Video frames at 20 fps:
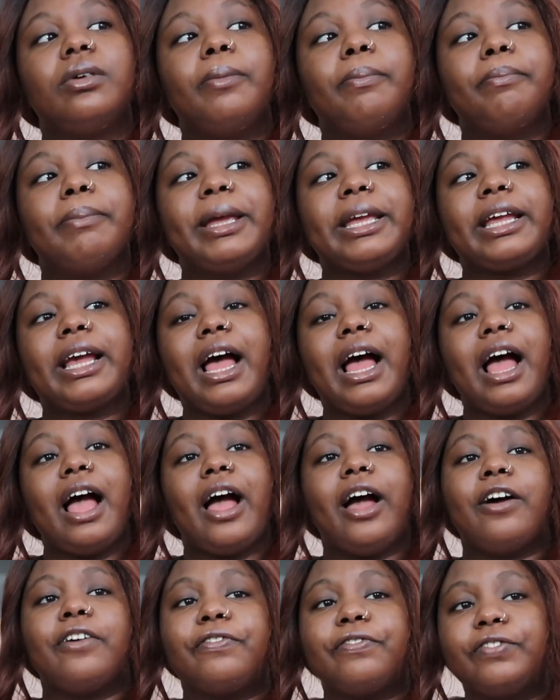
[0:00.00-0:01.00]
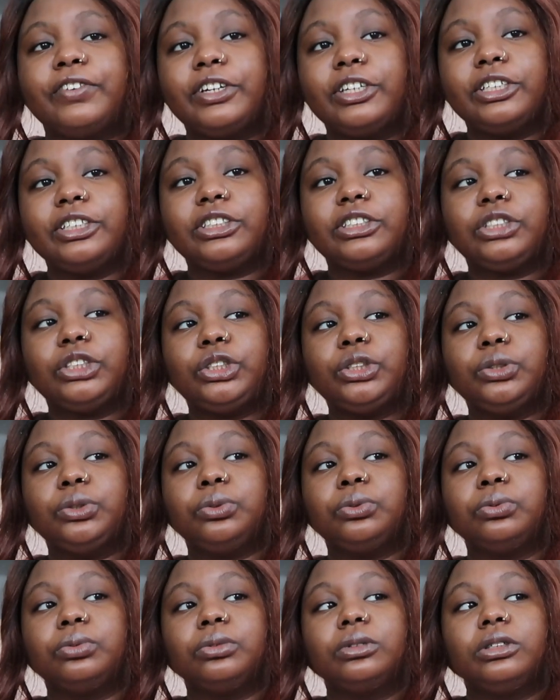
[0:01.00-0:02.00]
make an effort
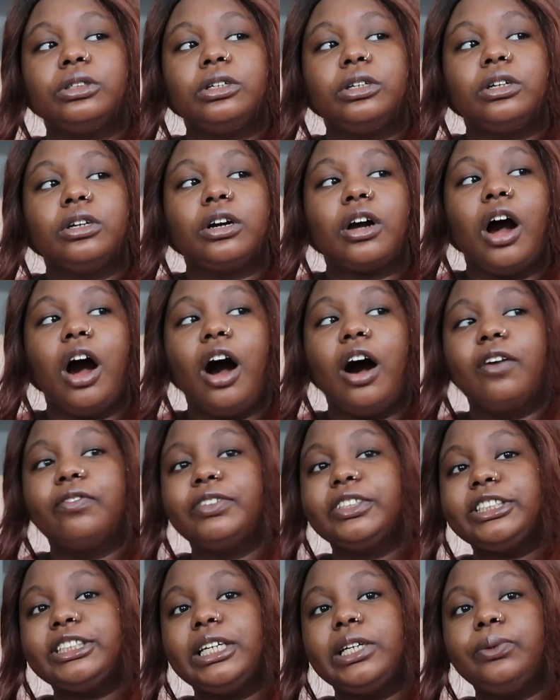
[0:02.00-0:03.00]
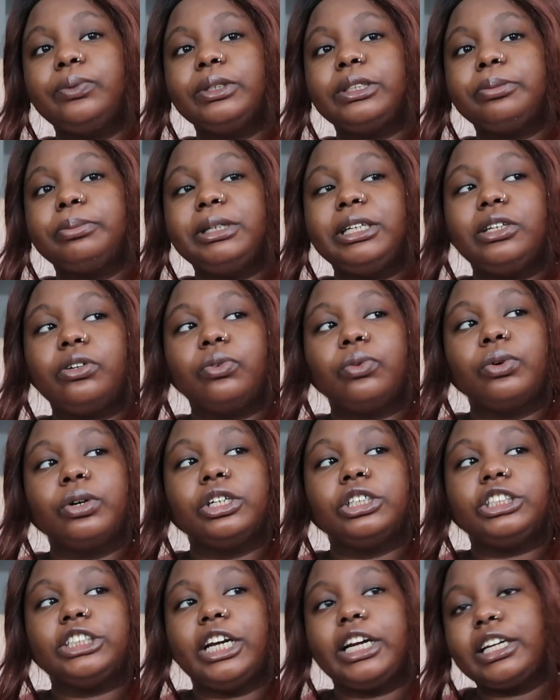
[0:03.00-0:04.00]
to conversate with me
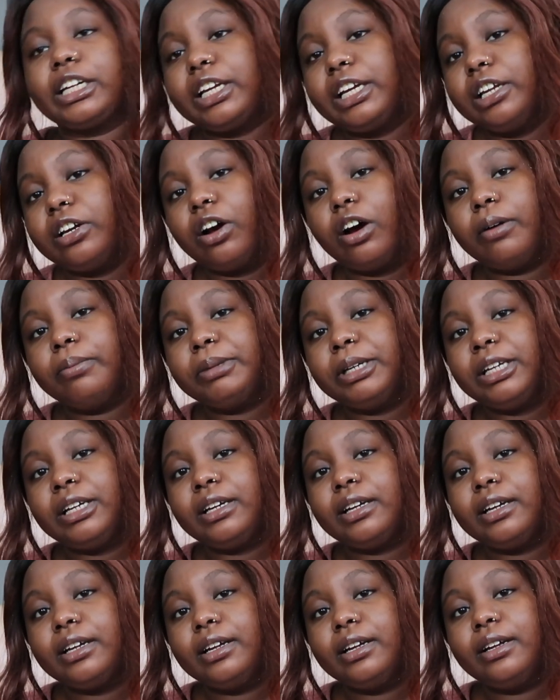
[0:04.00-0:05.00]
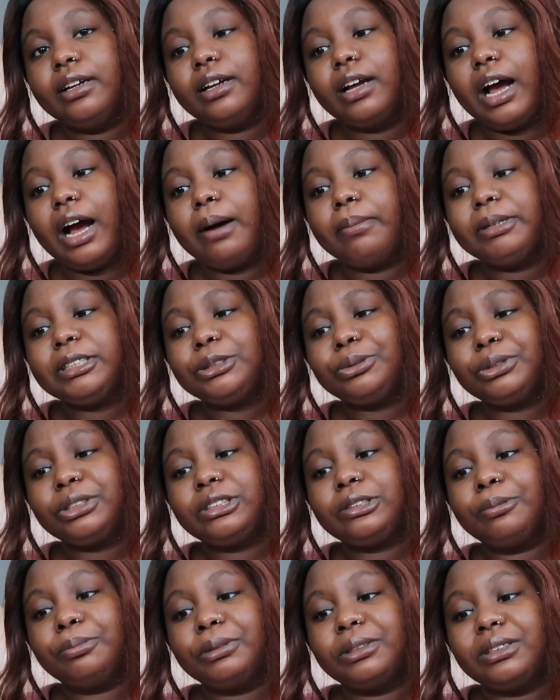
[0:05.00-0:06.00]
or check in on me, how am I
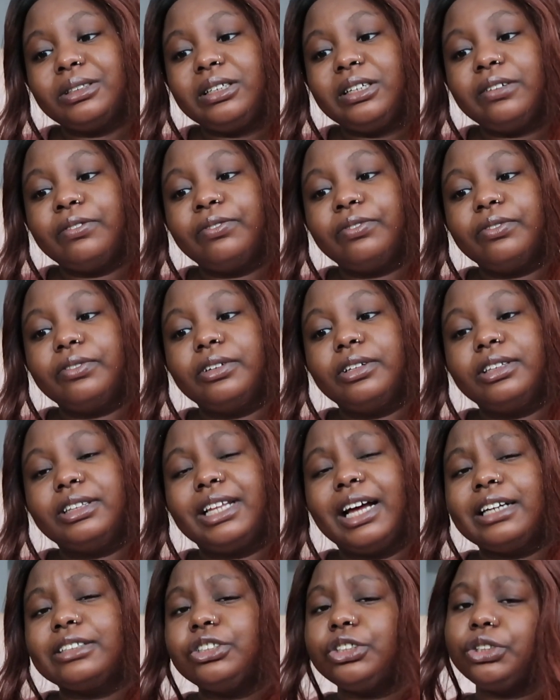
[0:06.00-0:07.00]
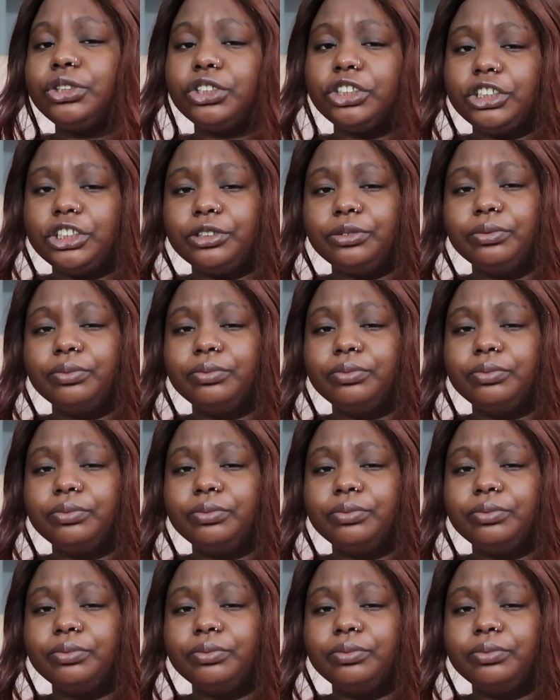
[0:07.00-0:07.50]
supposed to believe that's true?